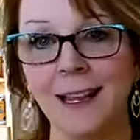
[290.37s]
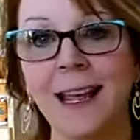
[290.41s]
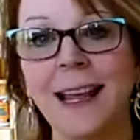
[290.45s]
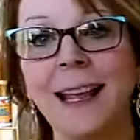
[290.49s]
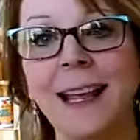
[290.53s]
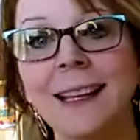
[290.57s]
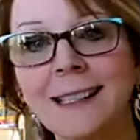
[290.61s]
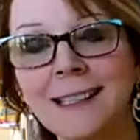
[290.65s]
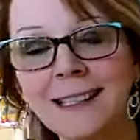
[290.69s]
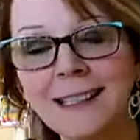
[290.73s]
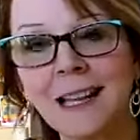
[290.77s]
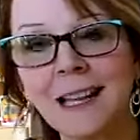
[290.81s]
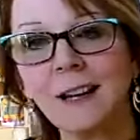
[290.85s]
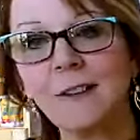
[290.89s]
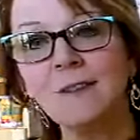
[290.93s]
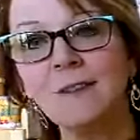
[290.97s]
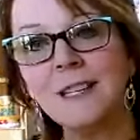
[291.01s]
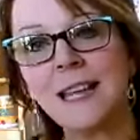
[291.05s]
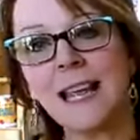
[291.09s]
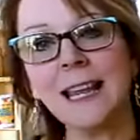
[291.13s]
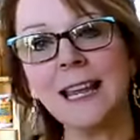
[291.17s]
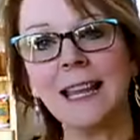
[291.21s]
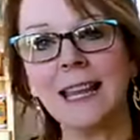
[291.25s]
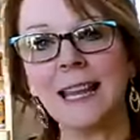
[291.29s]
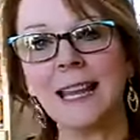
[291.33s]
Instead of
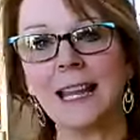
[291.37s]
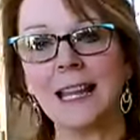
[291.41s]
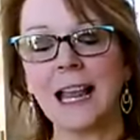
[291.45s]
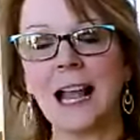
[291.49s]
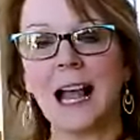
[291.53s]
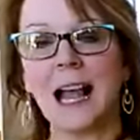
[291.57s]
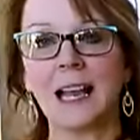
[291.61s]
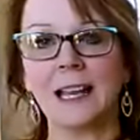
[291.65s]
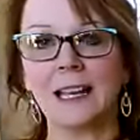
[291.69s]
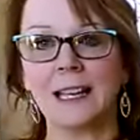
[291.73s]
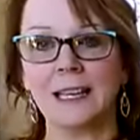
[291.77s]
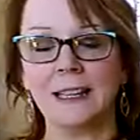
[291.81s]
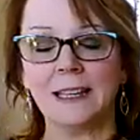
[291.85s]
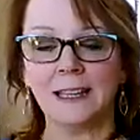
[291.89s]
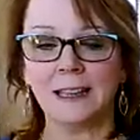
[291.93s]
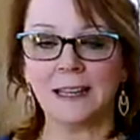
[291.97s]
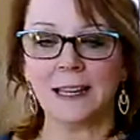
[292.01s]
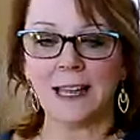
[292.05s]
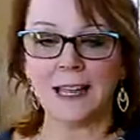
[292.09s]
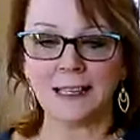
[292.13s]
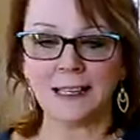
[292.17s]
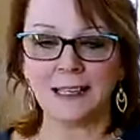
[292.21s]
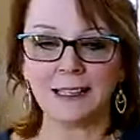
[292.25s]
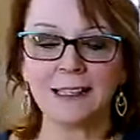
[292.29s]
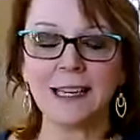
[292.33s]
taking it on and,
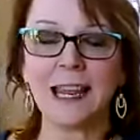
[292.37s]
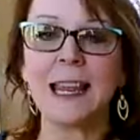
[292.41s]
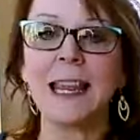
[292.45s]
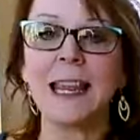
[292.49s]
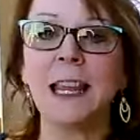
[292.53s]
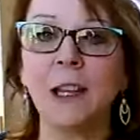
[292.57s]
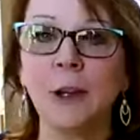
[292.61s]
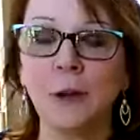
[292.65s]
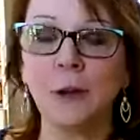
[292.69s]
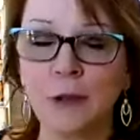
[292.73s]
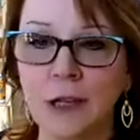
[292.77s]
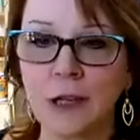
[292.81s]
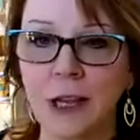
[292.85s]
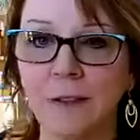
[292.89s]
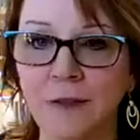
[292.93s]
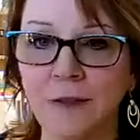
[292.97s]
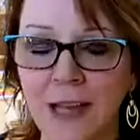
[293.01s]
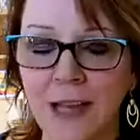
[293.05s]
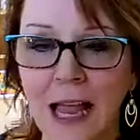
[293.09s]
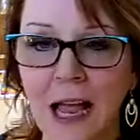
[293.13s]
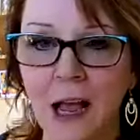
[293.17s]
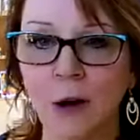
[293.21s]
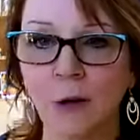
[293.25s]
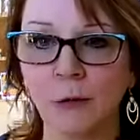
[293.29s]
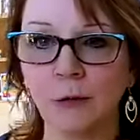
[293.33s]
and taking yourself
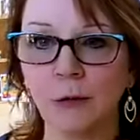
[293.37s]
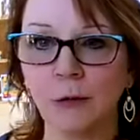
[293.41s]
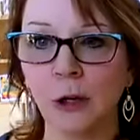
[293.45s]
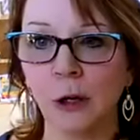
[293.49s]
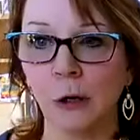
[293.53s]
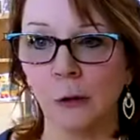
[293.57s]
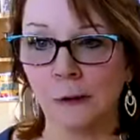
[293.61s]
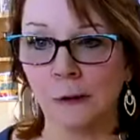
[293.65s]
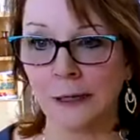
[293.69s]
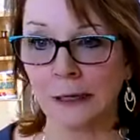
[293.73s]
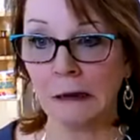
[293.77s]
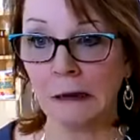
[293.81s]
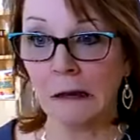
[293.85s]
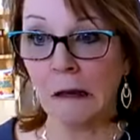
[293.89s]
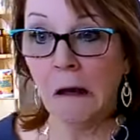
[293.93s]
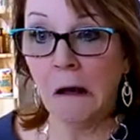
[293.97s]
down and going,